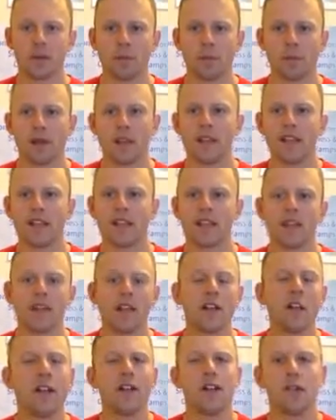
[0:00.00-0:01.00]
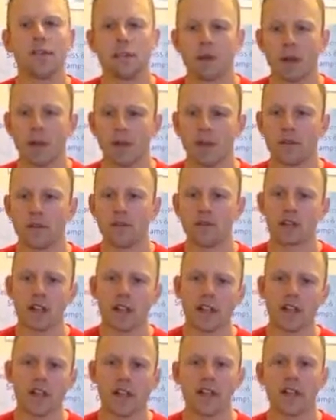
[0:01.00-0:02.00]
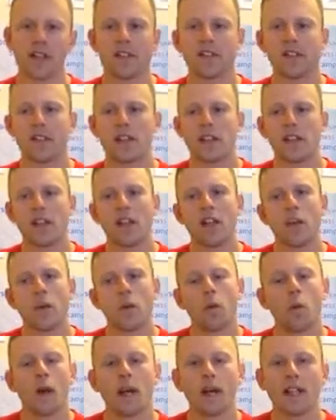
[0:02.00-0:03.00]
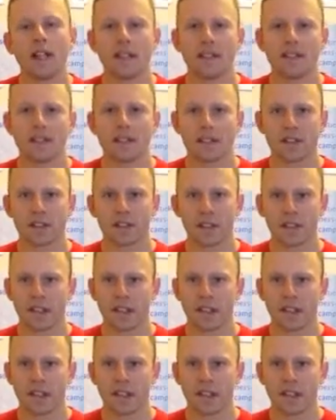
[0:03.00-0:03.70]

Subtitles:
brain, heart, bones, eyes, weight.